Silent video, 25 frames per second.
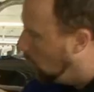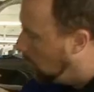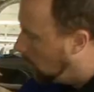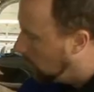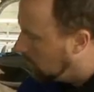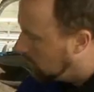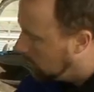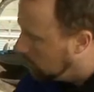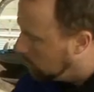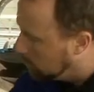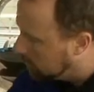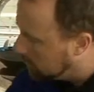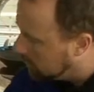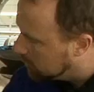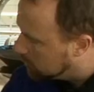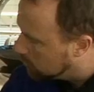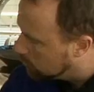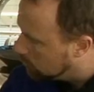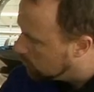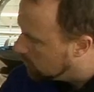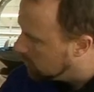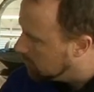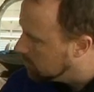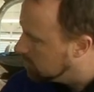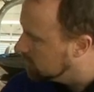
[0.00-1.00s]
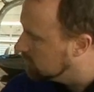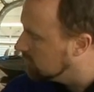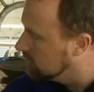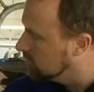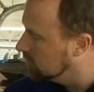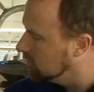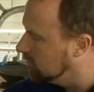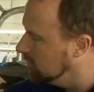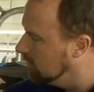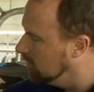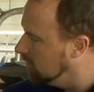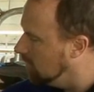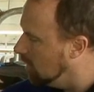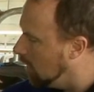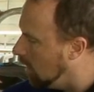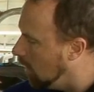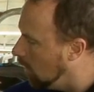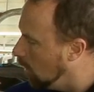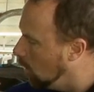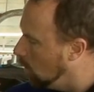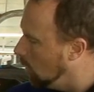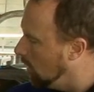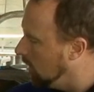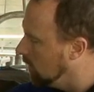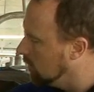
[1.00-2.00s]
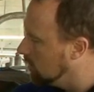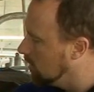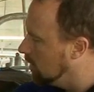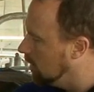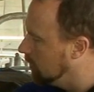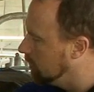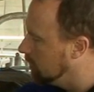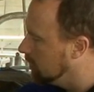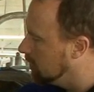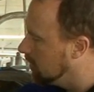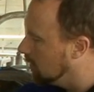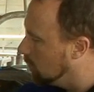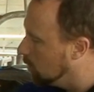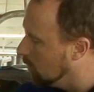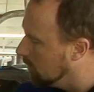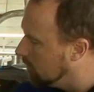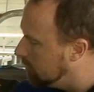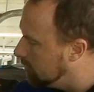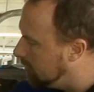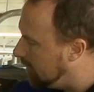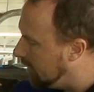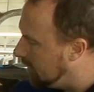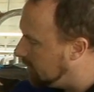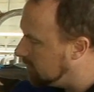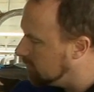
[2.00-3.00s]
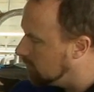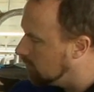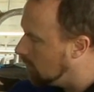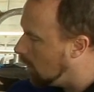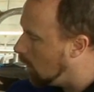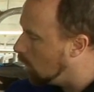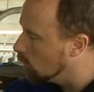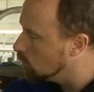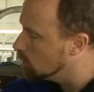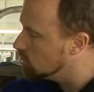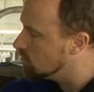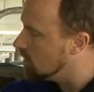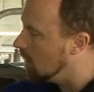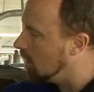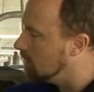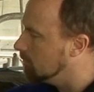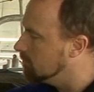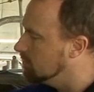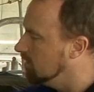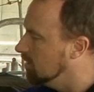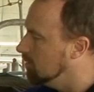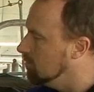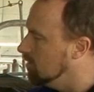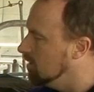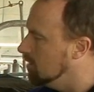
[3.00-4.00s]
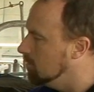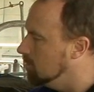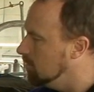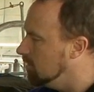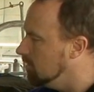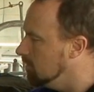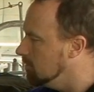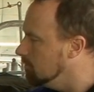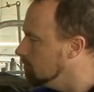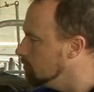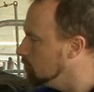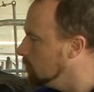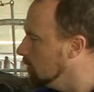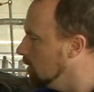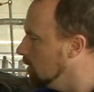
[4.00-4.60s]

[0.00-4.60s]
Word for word: We want to look at the ribs to see how well covered they're with fat or how sharp they may be.